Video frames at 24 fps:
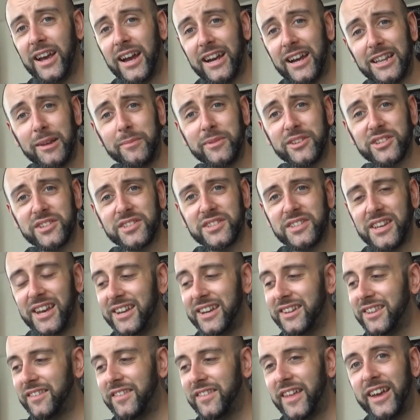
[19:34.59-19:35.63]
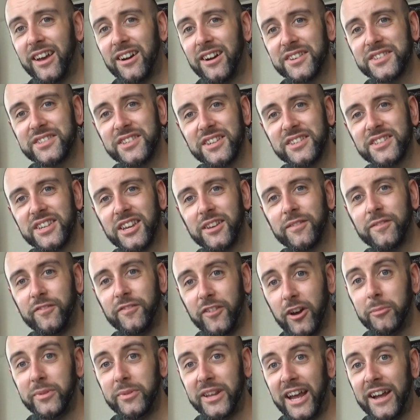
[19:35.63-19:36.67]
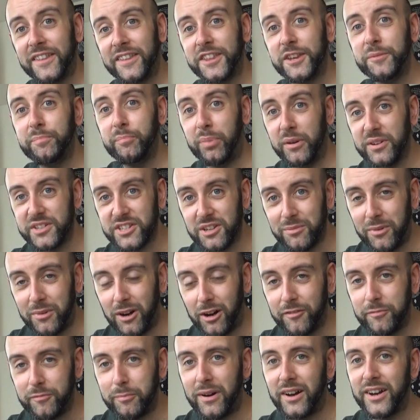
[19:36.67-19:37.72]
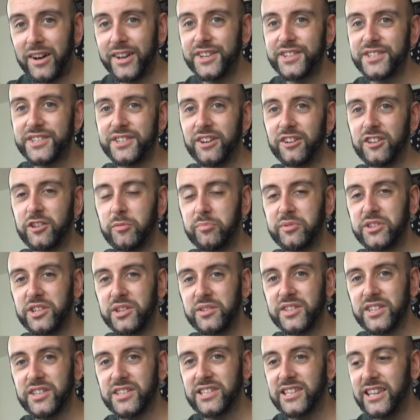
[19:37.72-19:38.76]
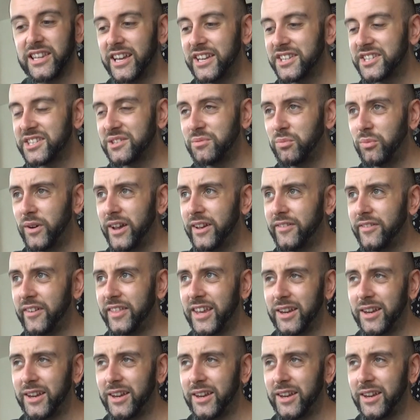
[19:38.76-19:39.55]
And let me just say that they are sitting firmly at the bottom of my cider producers list with,